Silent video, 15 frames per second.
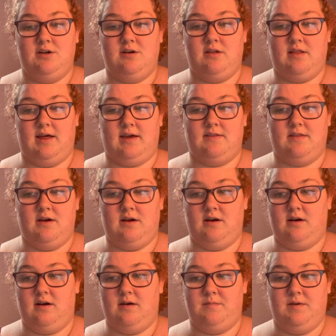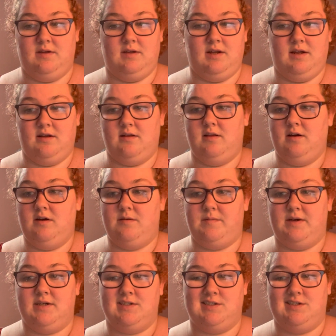like their ability to learn,
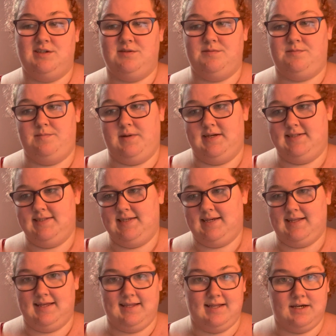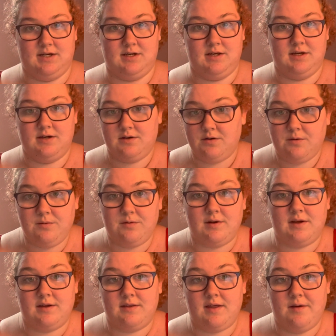because you're basically like
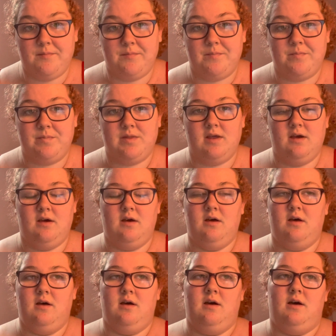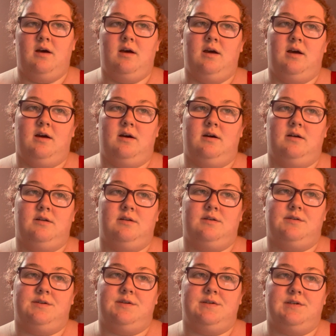ignoring them. And
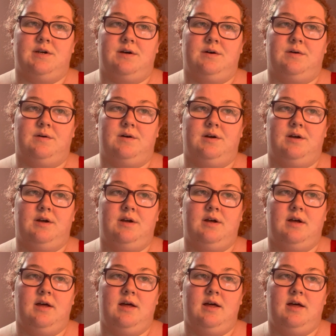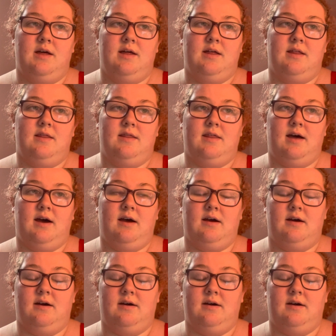so that